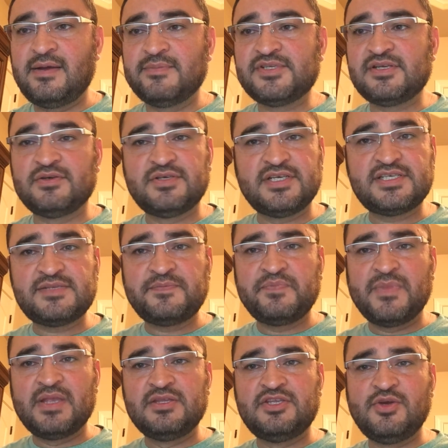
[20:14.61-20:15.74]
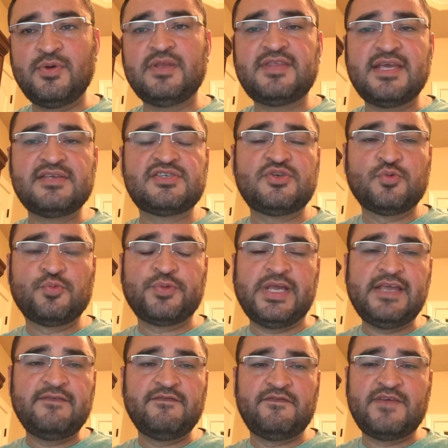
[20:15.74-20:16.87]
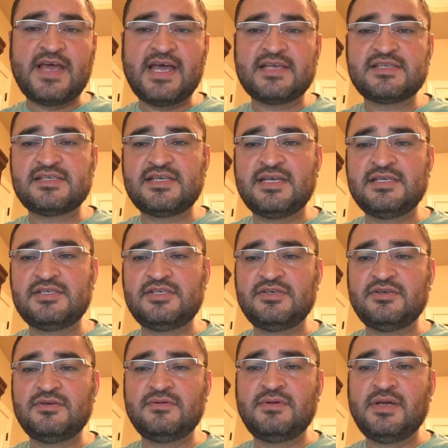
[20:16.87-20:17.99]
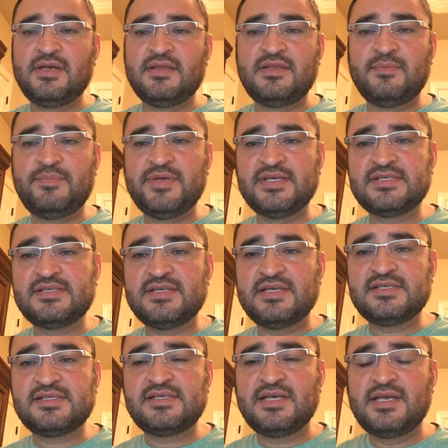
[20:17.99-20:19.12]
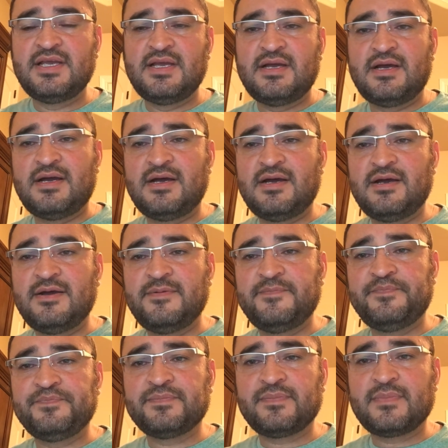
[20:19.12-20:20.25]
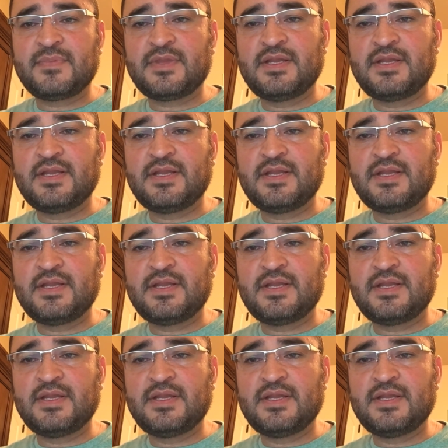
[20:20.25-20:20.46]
So just doing things to reinvest into the business. Um,